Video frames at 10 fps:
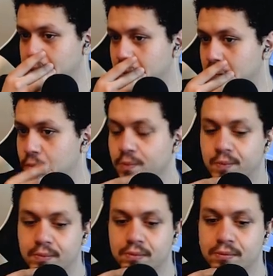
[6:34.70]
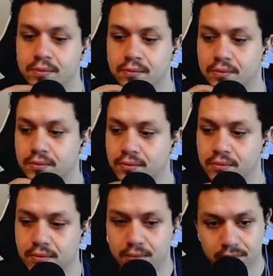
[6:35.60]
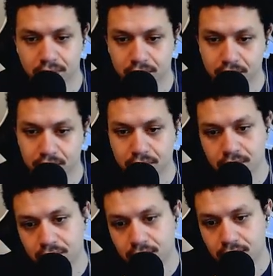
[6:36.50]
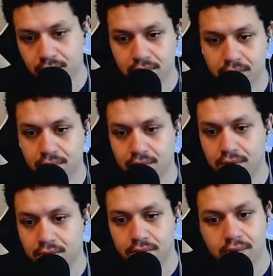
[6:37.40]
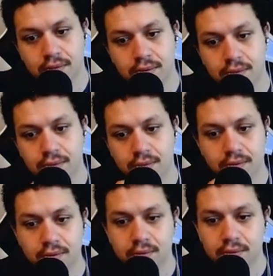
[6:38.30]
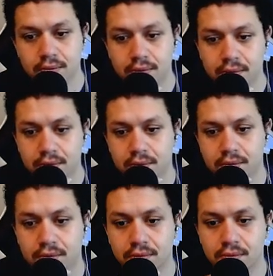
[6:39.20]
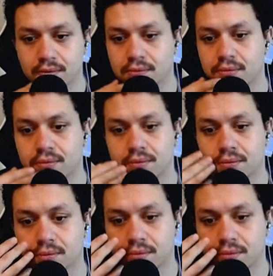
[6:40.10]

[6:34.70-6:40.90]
The person shown says nothing.